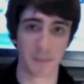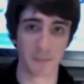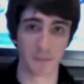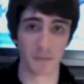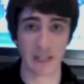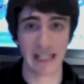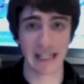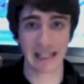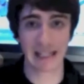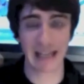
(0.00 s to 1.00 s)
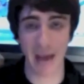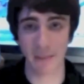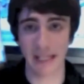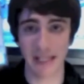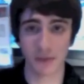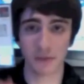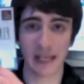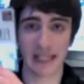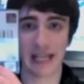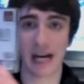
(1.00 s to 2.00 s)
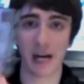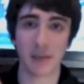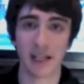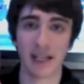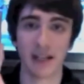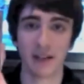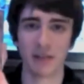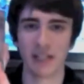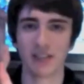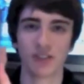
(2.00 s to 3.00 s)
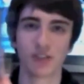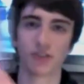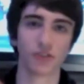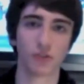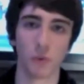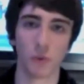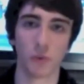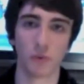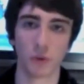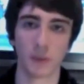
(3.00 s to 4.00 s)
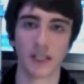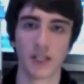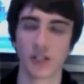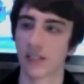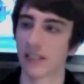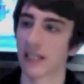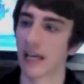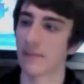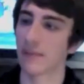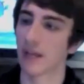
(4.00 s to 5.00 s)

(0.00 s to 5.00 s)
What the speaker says: Really happy to have picked it up. Really, it's just normal edition of the game.